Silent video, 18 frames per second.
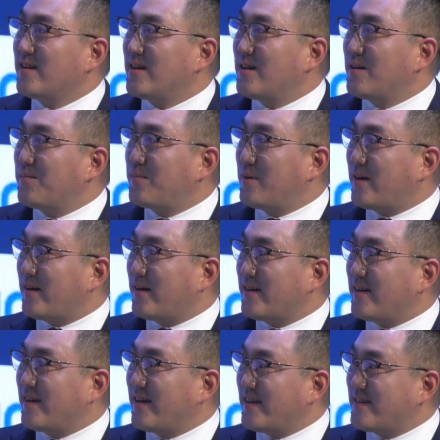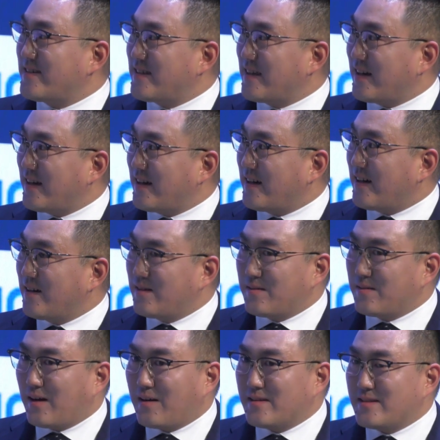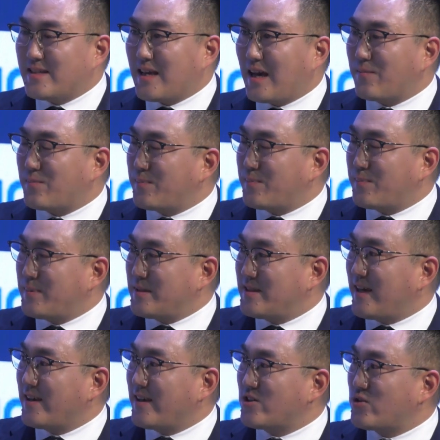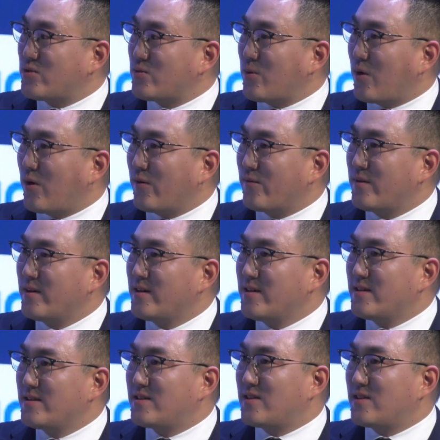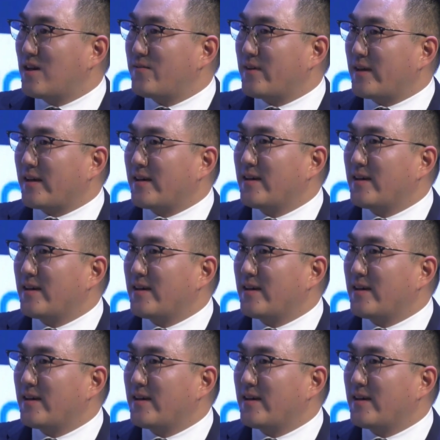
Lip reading: but it's that untapped potential of serving